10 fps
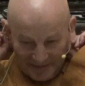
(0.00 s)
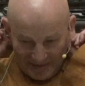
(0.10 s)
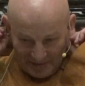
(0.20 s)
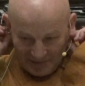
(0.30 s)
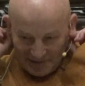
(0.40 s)

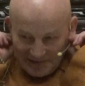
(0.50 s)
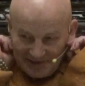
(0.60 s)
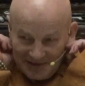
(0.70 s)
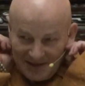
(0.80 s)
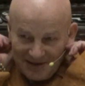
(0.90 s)
now
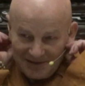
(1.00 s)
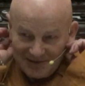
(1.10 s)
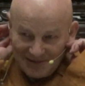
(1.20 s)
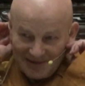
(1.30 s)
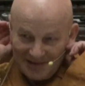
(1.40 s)
three
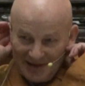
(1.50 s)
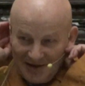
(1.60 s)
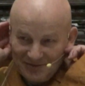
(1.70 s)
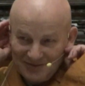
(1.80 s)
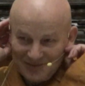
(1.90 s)
days uh,
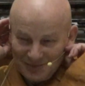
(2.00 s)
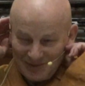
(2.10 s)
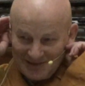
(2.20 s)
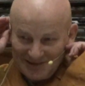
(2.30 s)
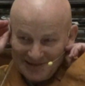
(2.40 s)
left,
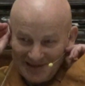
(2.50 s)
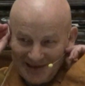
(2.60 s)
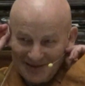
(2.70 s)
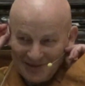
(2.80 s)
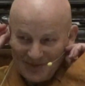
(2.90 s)
please try
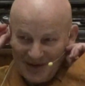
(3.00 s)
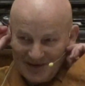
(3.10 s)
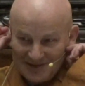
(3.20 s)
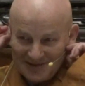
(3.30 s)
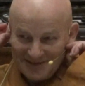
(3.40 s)
your
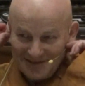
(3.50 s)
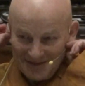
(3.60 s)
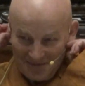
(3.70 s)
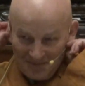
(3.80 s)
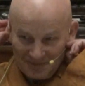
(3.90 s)
best
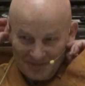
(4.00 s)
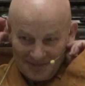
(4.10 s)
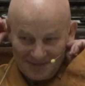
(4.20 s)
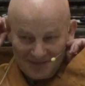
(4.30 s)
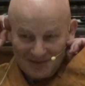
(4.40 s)

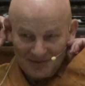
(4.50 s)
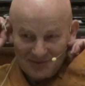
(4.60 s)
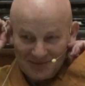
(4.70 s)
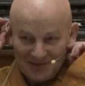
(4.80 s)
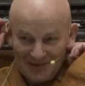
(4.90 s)

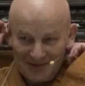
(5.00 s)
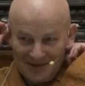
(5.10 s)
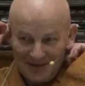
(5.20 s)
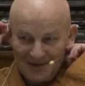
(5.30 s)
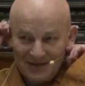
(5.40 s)
to
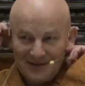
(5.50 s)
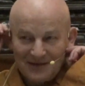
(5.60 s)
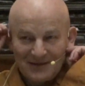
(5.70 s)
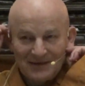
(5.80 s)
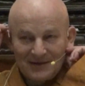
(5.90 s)

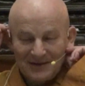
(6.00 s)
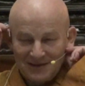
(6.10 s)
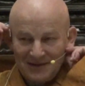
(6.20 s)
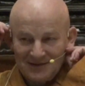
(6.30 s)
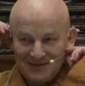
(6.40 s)

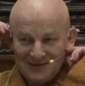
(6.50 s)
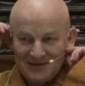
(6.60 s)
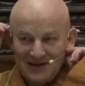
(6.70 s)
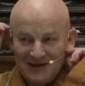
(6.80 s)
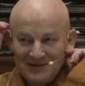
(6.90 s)
get the
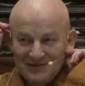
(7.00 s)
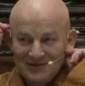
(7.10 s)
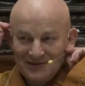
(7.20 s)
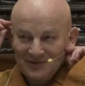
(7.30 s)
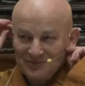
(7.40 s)

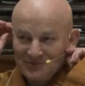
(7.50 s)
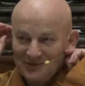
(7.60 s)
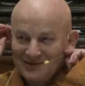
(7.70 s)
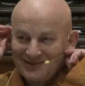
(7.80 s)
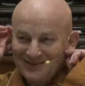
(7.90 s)
taste of
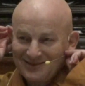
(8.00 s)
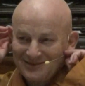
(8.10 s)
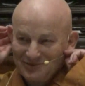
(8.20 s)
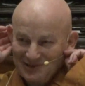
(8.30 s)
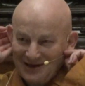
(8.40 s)
what
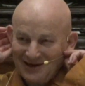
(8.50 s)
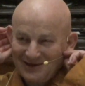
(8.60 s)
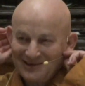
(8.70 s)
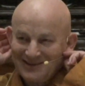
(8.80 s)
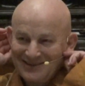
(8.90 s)
we are
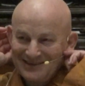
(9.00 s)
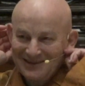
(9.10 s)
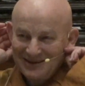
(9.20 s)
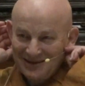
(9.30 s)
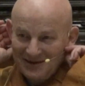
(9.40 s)
learning
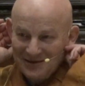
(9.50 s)
here.